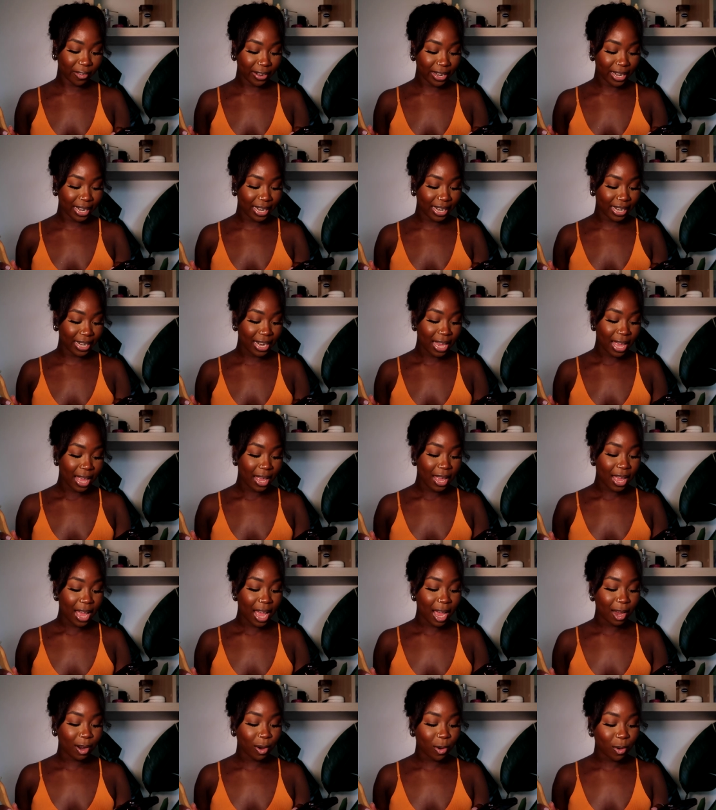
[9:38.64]
green
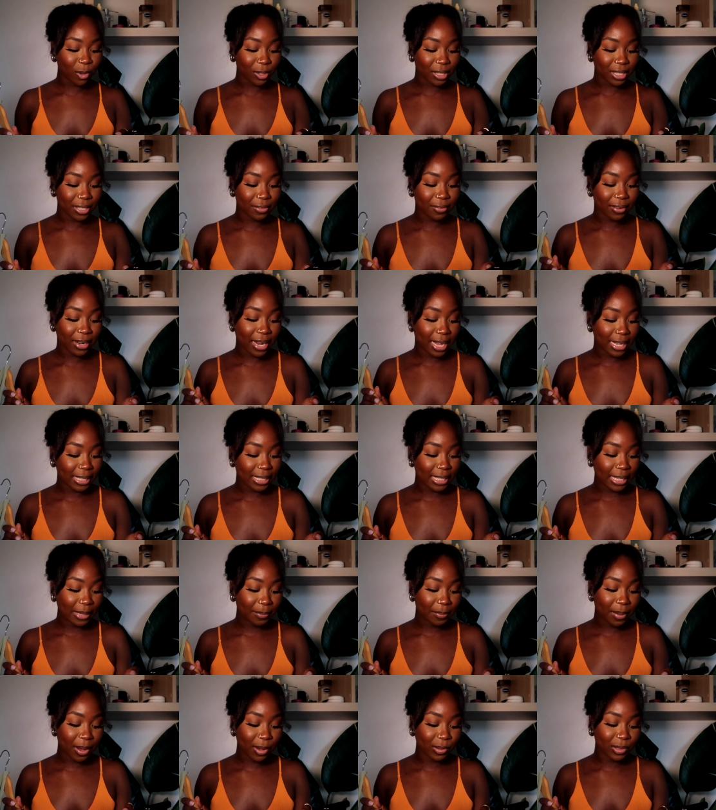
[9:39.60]
i got this for
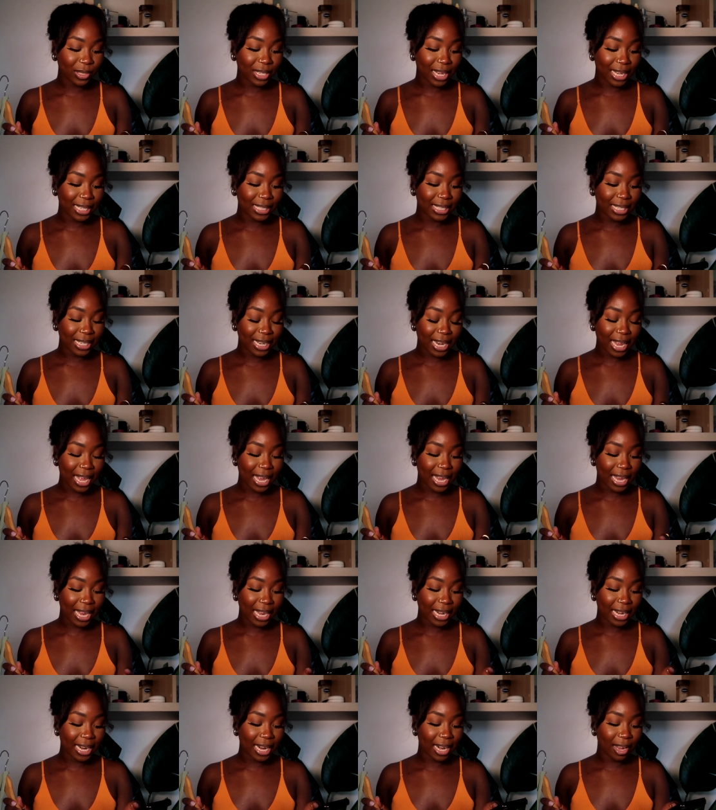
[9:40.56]
19 pounds
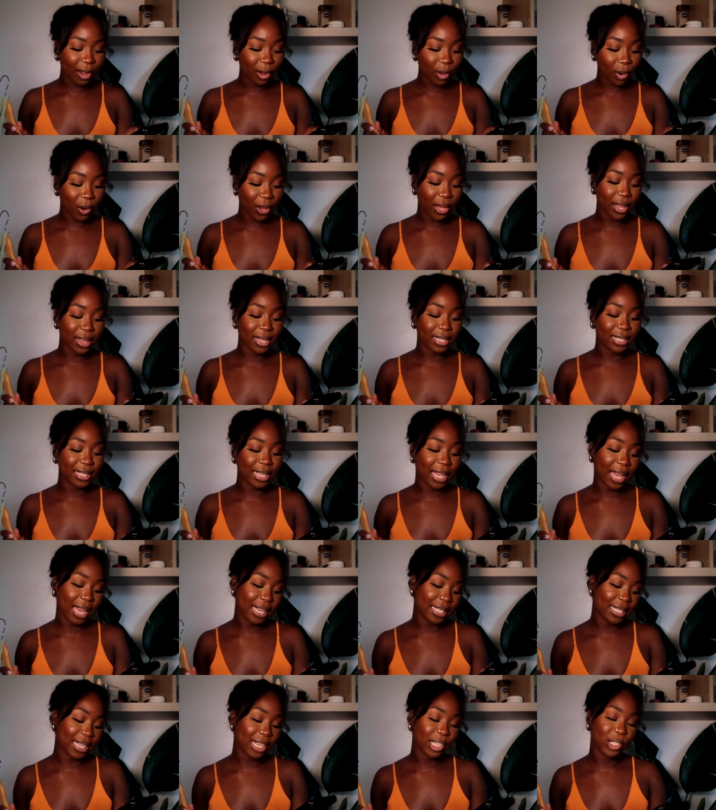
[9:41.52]
99 and i got it in the
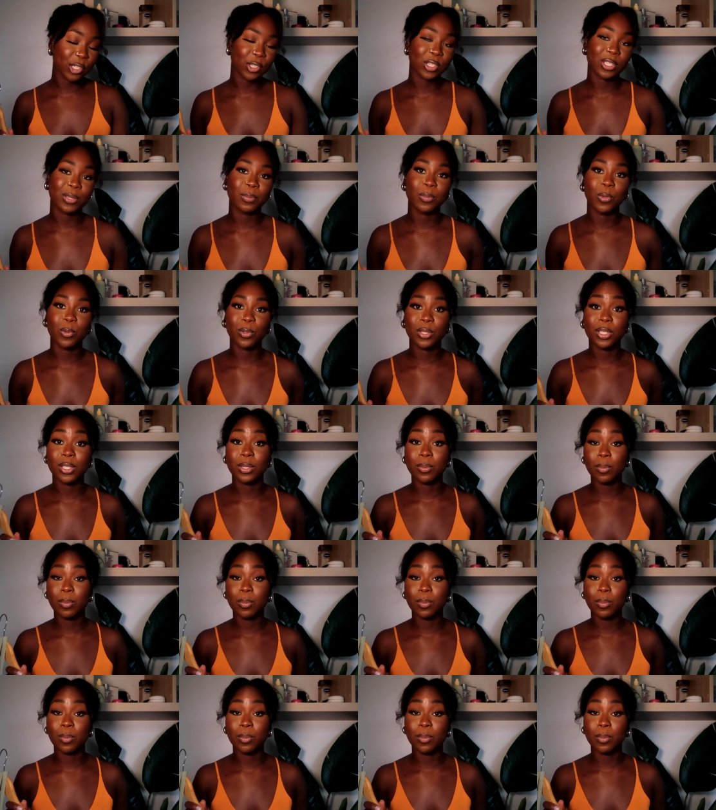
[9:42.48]
size extra small to